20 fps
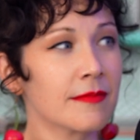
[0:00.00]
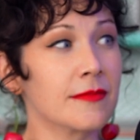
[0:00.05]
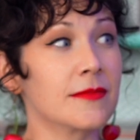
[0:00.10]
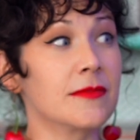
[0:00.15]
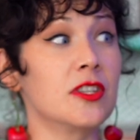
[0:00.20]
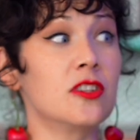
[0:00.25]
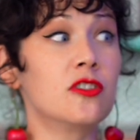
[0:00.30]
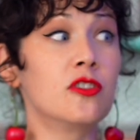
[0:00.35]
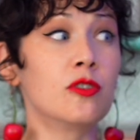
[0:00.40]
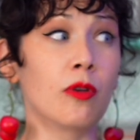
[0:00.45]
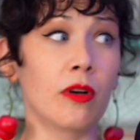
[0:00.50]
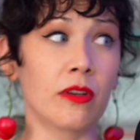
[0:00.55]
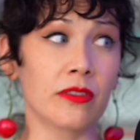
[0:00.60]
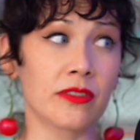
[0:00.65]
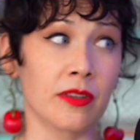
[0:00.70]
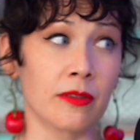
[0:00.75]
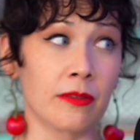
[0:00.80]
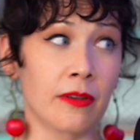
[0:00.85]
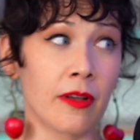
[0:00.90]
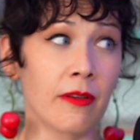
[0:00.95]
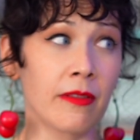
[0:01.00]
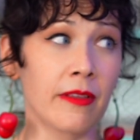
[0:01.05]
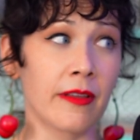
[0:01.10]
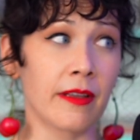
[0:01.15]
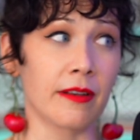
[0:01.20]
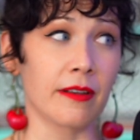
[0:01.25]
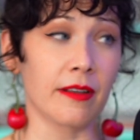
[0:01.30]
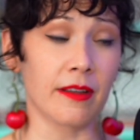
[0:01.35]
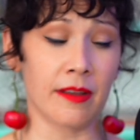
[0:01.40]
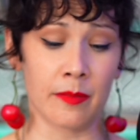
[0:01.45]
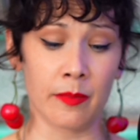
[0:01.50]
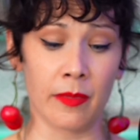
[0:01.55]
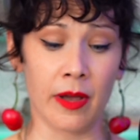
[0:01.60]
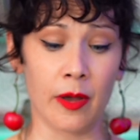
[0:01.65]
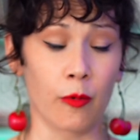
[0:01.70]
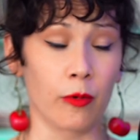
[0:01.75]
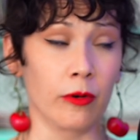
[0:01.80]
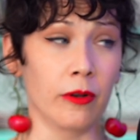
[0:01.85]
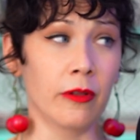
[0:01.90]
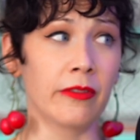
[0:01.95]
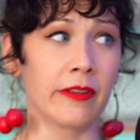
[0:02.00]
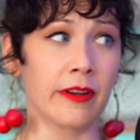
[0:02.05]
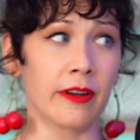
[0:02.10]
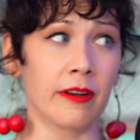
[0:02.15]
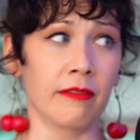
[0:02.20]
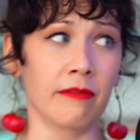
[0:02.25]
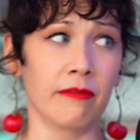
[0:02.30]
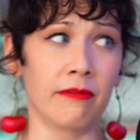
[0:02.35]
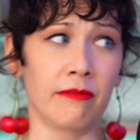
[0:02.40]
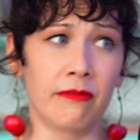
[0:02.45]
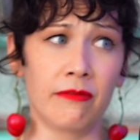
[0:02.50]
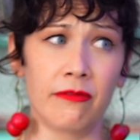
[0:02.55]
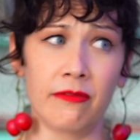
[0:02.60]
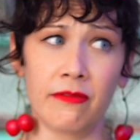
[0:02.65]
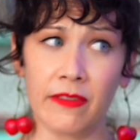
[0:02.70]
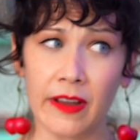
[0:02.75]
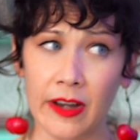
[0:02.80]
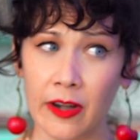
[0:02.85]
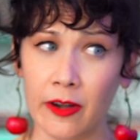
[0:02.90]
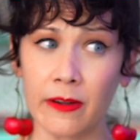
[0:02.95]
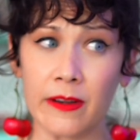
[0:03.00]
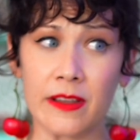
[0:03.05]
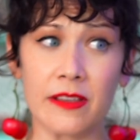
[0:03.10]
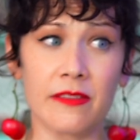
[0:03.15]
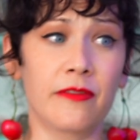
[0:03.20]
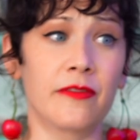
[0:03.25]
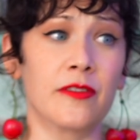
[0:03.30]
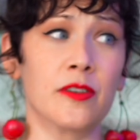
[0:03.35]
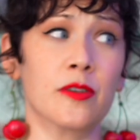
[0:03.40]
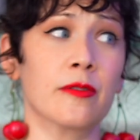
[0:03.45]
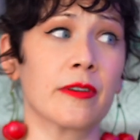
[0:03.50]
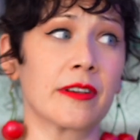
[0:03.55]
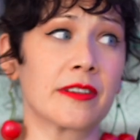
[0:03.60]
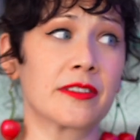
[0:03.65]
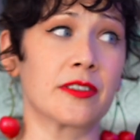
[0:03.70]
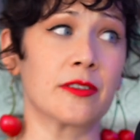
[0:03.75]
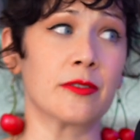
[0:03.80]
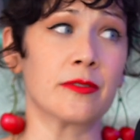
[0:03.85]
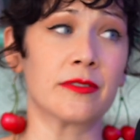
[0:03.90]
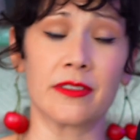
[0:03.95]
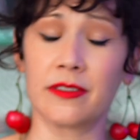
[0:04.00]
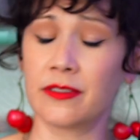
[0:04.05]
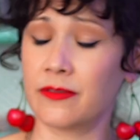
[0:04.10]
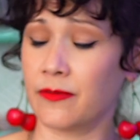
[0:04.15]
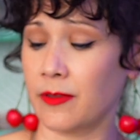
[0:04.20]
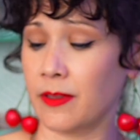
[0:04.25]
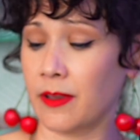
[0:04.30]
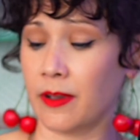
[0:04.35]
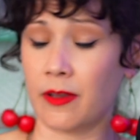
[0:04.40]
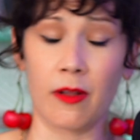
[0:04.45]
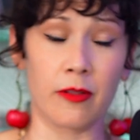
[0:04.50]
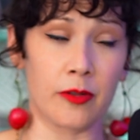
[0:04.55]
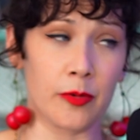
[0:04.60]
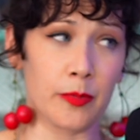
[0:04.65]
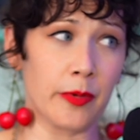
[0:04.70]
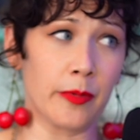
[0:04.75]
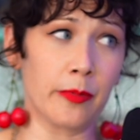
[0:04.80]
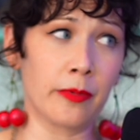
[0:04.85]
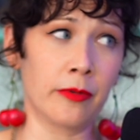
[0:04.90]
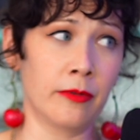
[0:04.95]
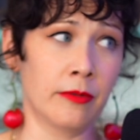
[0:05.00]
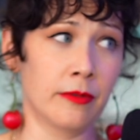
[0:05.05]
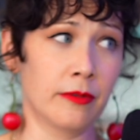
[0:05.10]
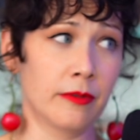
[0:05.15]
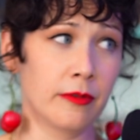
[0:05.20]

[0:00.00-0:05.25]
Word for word: Did you also know that in my world there are very few excuses for the color purple?